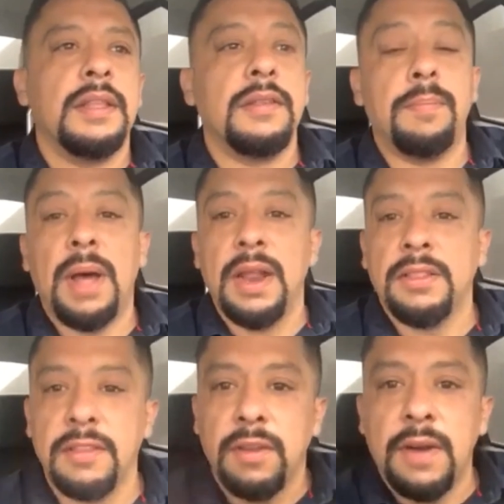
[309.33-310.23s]
the
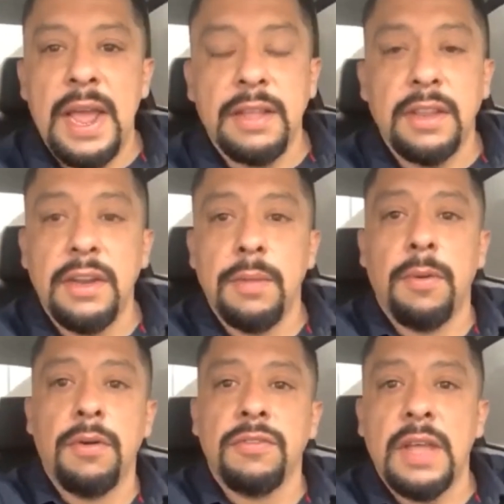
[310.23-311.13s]
politics are acting in the
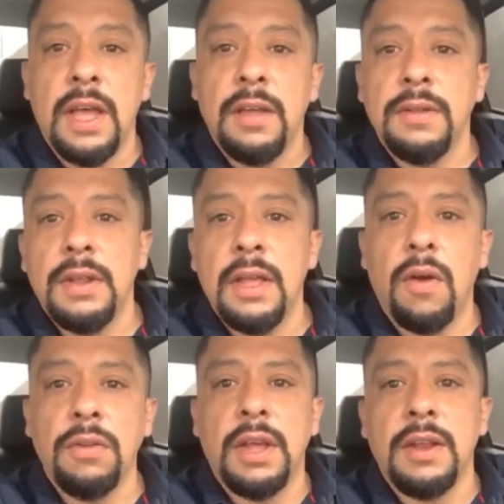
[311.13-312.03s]
borders.
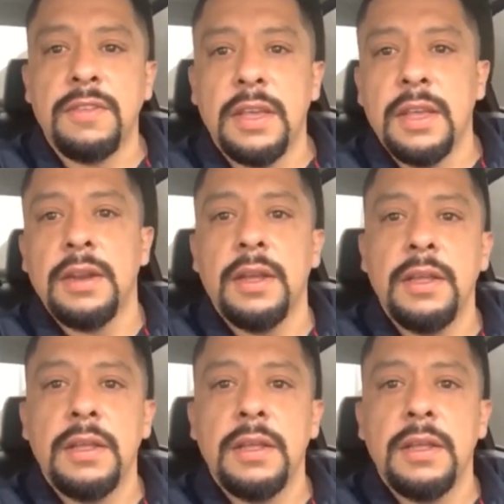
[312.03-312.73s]
Hold on a second.